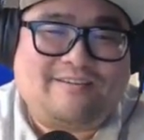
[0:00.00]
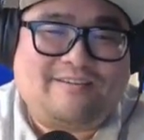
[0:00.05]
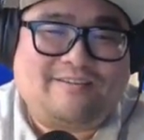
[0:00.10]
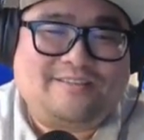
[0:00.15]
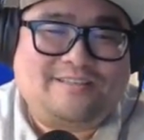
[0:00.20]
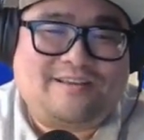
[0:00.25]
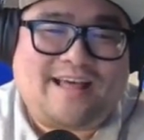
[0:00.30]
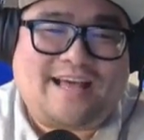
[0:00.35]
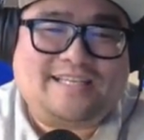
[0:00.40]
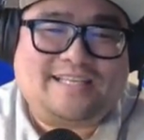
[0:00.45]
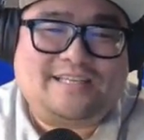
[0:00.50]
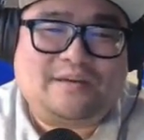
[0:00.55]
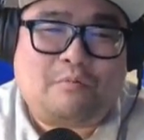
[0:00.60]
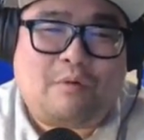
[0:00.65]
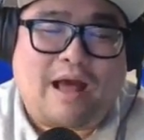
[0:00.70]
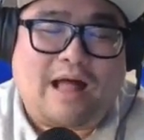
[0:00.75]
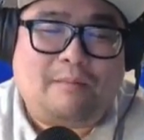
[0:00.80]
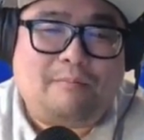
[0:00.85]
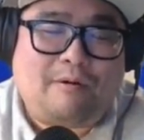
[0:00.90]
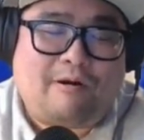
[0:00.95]
so that's the
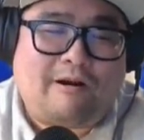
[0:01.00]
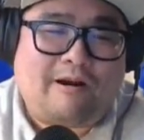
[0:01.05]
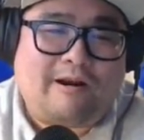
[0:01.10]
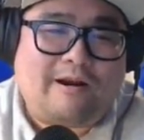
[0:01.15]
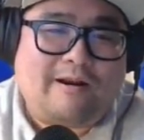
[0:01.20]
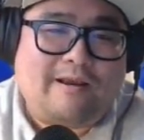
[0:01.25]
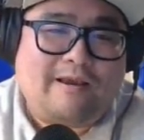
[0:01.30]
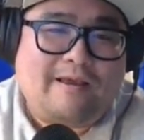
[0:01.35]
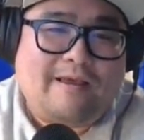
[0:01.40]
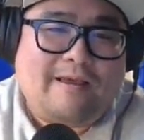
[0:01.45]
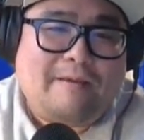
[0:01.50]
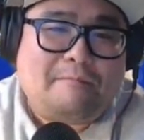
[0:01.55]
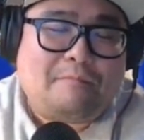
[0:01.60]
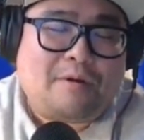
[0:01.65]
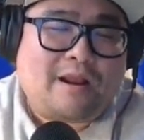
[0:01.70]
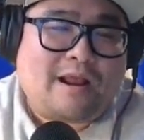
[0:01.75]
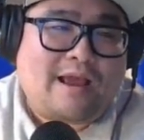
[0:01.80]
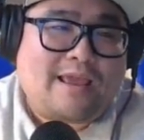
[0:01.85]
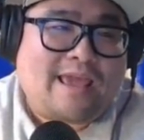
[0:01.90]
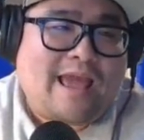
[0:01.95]
wild part.
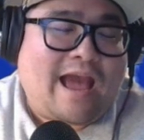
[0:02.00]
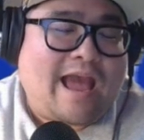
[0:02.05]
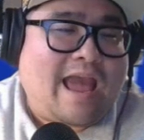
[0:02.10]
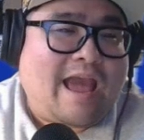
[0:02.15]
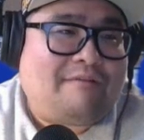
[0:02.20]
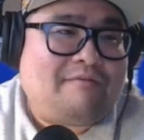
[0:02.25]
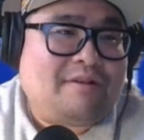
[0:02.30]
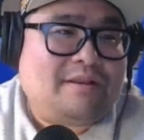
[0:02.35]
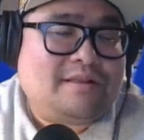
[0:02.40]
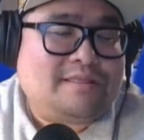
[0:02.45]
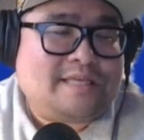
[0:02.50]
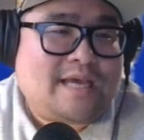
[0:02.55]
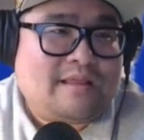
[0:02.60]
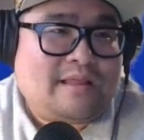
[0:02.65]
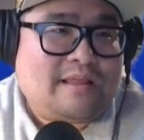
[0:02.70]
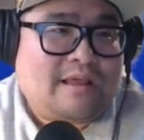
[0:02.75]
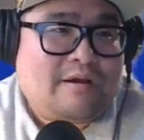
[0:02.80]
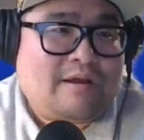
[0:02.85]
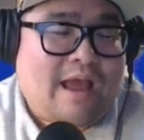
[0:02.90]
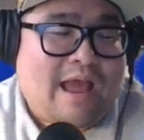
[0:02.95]
But, yeah, I
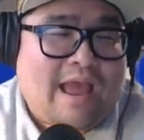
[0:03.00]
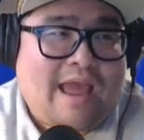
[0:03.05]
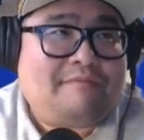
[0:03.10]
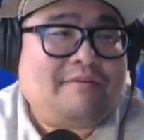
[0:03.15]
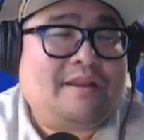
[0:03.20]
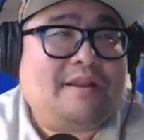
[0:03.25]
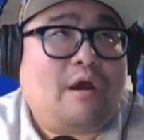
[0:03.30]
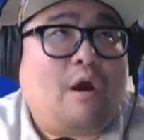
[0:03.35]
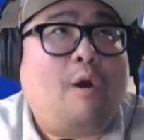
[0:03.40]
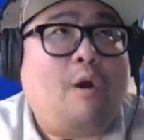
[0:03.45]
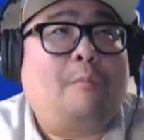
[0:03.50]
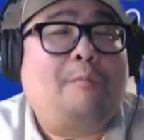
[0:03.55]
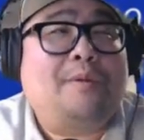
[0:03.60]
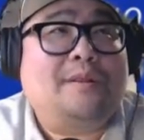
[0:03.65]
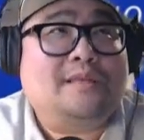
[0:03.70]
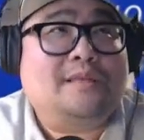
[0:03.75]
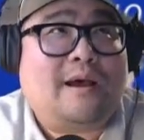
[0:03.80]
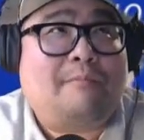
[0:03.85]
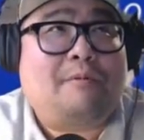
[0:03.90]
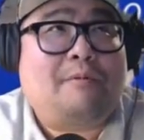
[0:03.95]
haven't
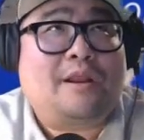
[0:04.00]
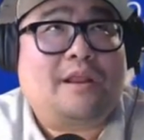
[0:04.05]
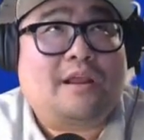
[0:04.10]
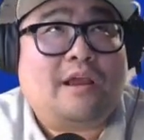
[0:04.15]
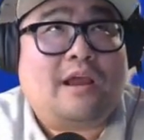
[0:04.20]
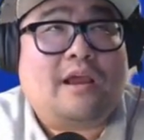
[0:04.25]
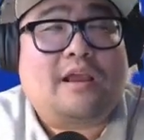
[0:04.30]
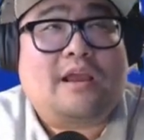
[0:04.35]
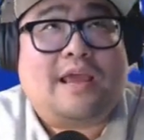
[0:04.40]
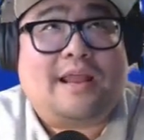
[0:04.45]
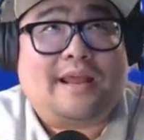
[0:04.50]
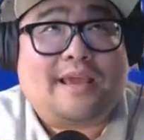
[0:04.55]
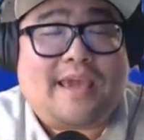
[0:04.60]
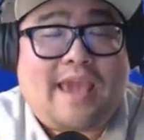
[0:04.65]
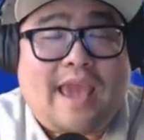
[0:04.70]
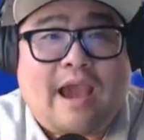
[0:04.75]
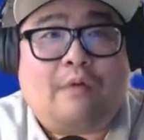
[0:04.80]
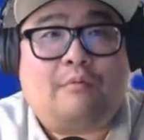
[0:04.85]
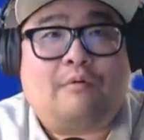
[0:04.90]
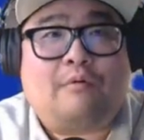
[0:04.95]
opened up an
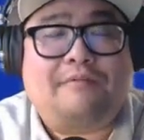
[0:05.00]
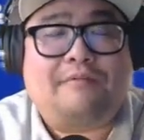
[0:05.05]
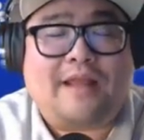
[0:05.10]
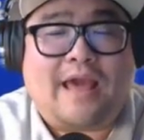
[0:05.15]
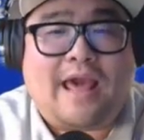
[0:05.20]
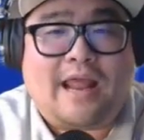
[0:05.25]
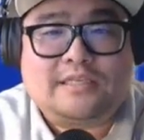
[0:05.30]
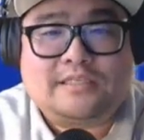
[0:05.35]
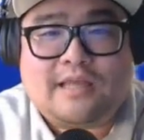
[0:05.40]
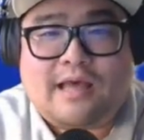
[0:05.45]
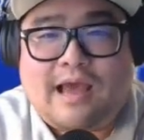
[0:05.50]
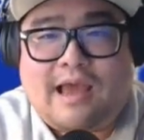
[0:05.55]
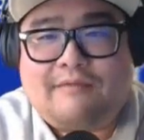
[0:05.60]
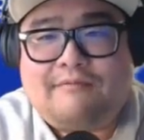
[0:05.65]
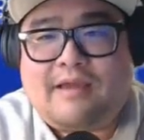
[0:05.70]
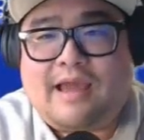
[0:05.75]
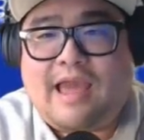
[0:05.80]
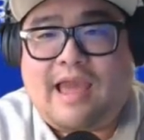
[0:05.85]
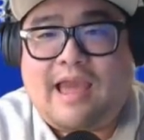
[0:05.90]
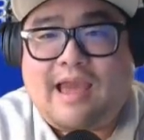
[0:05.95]
account with Fanatics
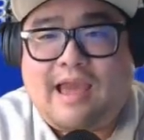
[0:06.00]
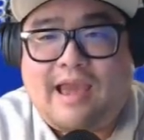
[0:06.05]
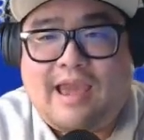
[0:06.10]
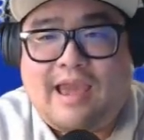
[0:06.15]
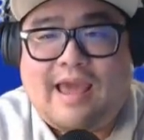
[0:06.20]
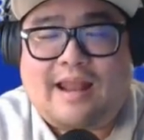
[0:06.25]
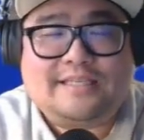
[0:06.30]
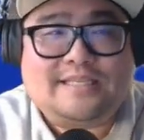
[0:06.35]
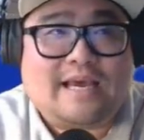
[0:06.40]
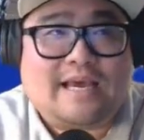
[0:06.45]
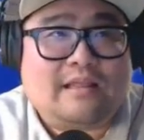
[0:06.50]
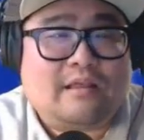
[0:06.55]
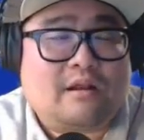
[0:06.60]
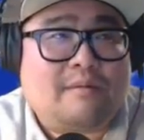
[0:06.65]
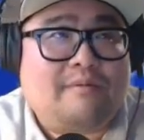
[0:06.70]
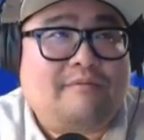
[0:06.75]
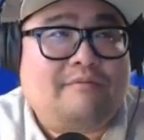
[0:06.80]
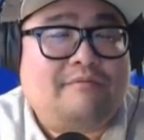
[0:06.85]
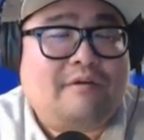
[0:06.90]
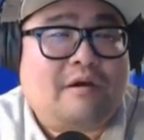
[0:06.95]
Live. I had it downloaded
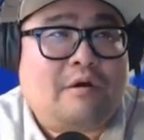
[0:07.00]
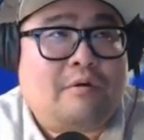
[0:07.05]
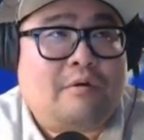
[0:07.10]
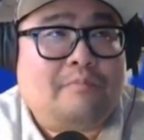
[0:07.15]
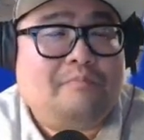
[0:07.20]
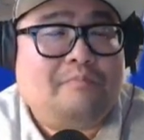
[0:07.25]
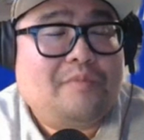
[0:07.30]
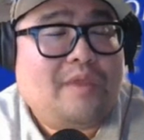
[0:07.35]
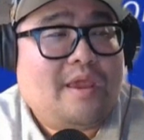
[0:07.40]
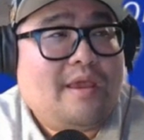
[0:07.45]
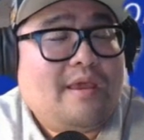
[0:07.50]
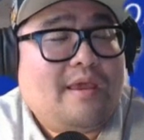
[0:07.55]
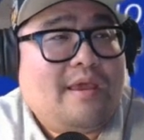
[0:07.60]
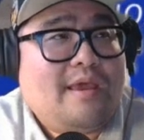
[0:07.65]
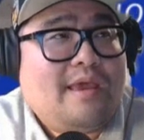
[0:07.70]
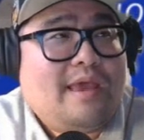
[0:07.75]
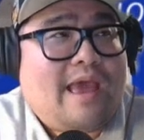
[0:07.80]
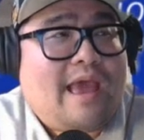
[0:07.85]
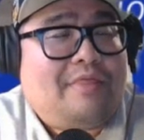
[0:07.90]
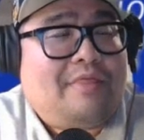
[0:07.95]
on my phone.
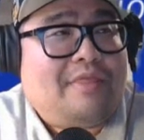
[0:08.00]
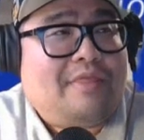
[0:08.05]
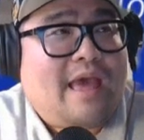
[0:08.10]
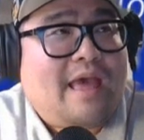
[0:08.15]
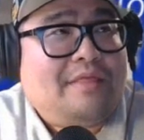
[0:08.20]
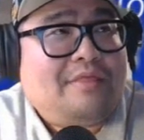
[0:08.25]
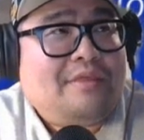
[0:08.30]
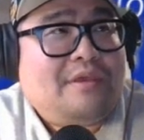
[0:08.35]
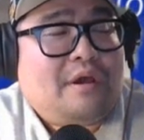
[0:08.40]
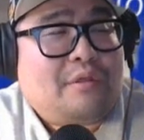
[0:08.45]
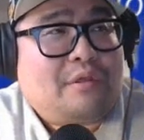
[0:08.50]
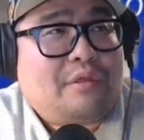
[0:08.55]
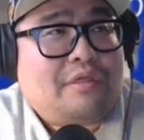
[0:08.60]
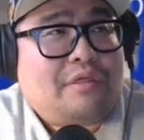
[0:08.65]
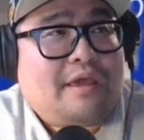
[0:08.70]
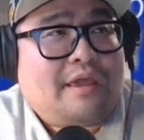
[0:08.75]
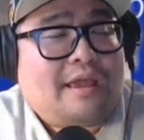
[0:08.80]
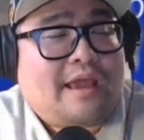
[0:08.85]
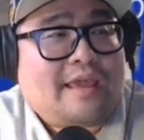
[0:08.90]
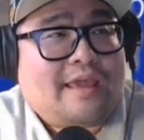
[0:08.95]
And then the other
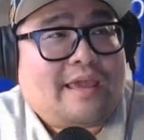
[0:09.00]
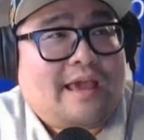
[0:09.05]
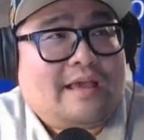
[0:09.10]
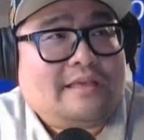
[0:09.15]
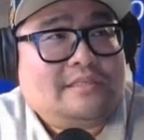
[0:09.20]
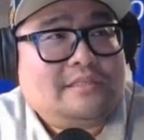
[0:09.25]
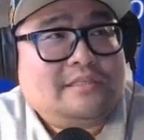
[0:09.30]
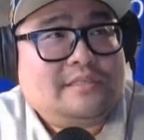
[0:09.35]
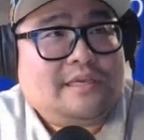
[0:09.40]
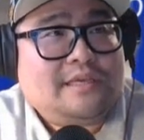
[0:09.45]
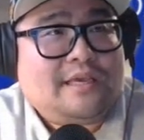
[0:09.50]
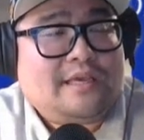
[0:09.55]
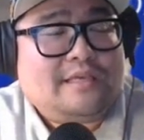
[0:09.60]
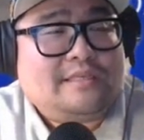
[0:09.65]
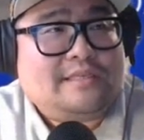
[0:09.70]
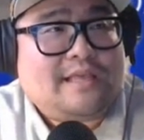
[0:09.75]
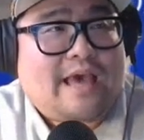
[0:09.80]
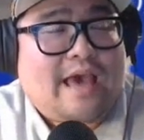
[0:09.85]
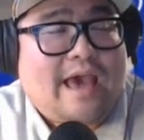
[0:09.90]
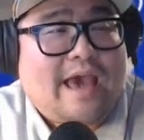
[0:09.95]
thing, I guess,
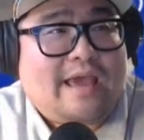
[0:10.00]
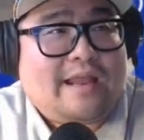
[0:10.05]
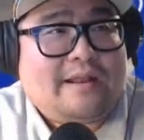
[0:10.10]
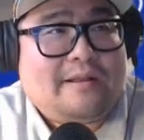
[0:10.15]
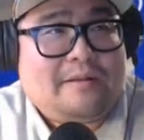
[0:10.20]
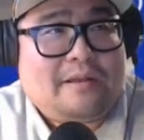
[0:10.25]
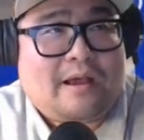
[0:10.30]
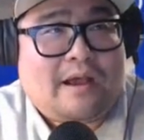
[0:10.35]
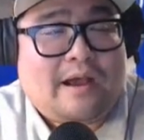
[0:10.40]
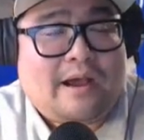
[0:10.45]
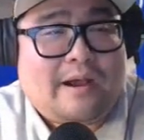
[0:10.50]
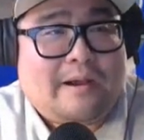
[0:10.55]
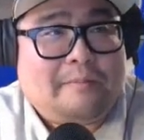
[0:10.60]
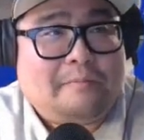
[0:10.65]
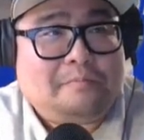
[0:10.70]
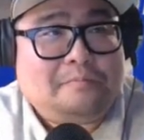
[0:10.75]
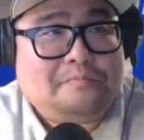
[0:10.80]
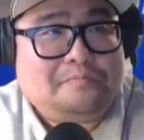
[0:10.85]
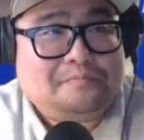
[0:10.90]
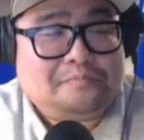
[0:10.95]
is that,
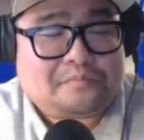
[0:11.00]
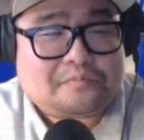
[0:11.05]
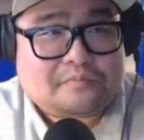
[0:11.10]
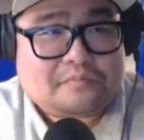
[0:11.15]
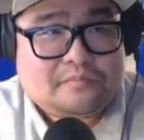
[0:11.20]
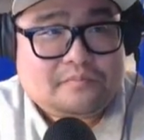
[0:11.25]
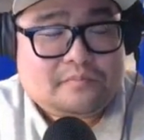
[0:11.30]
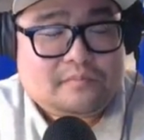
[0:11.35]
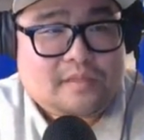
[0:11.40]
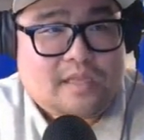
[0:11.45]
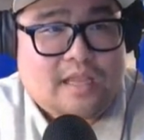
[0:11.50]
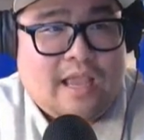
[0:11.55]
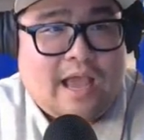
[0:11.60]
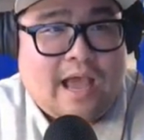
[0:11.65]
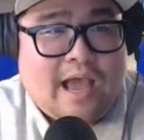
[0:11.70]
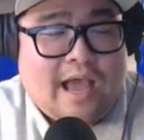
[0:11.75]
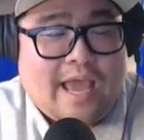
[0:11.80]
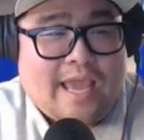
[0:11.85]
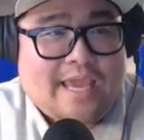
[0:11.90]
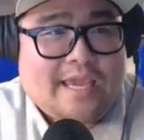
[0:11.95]

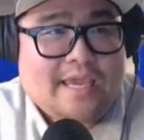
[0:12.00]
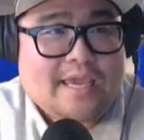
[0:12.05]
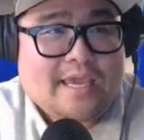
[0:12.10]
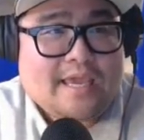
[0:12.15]
I